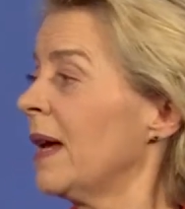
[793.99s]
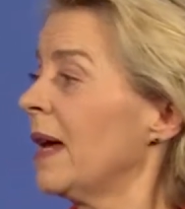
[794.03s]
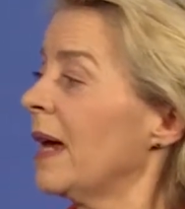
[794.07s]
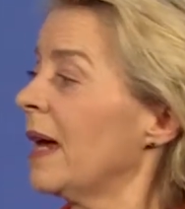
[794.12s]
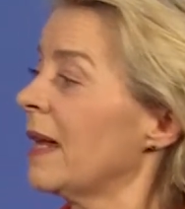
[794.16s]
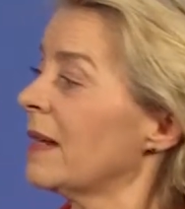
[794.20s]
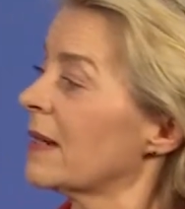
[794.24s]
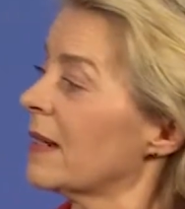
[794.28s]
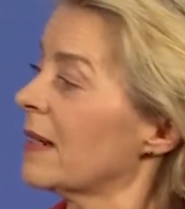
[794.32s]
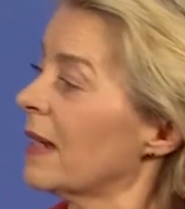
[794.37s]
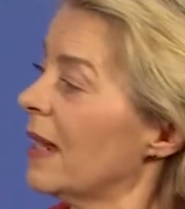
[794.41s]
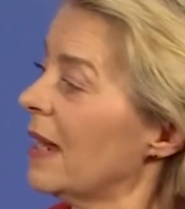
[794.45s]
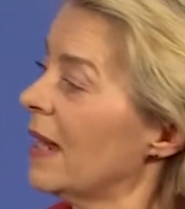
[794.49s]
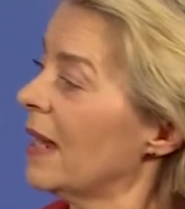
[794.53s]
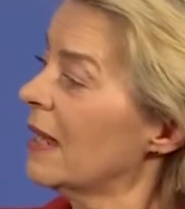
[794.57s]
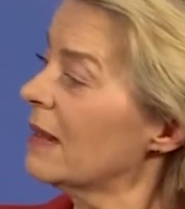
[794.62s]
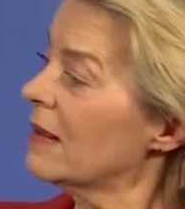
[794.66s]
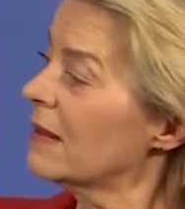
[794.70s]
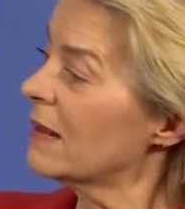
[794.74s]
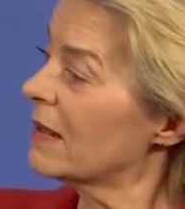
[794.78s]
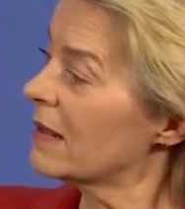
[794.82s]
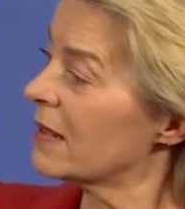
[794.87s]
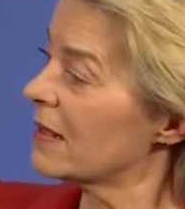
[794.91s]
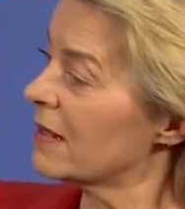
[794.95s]
And
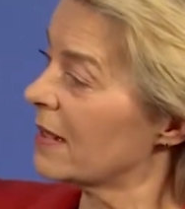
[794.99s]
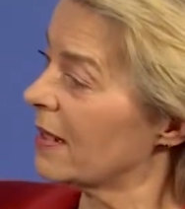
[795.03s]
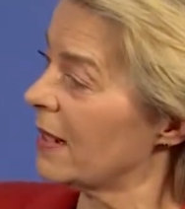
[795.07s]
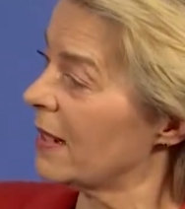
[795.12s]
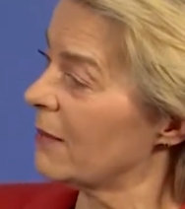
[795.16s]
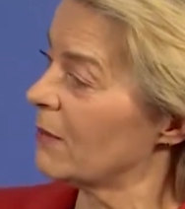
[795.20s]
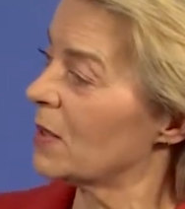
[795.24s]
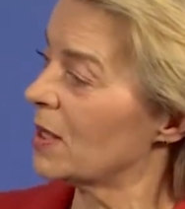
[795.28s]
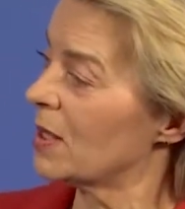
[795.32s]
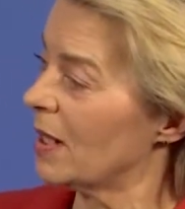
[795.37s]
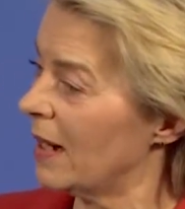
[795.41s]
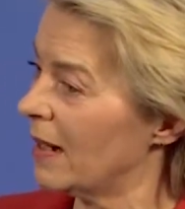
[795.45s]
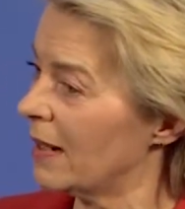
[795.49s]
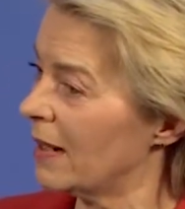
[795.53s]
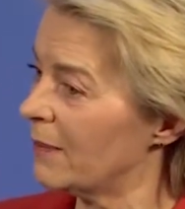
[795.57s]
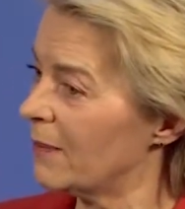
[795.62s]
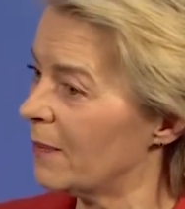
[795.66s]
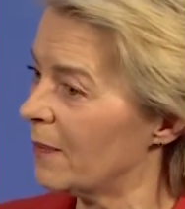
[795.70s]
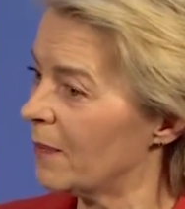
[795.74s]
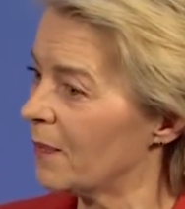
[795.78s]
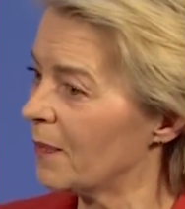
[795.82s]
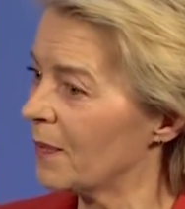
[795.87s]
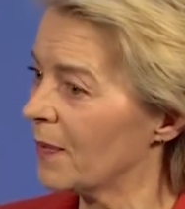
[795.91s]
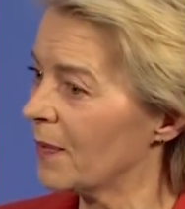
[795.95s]
at the same time,